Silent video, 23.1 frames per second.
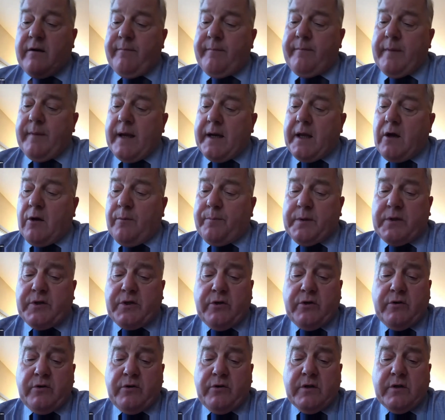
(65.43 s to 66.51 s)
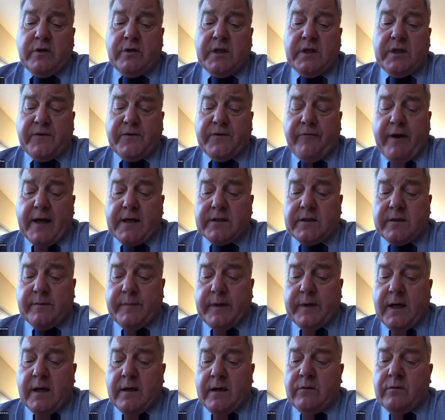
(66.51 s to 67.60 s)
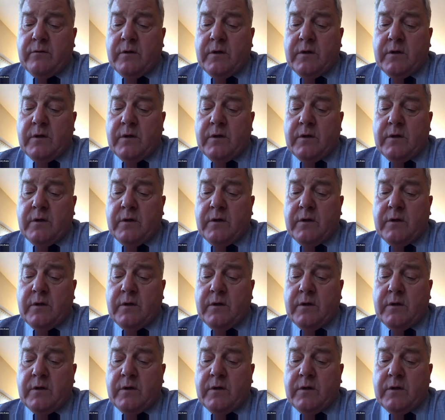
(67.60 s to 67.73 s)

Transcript: are many opportunities to Wrexham now,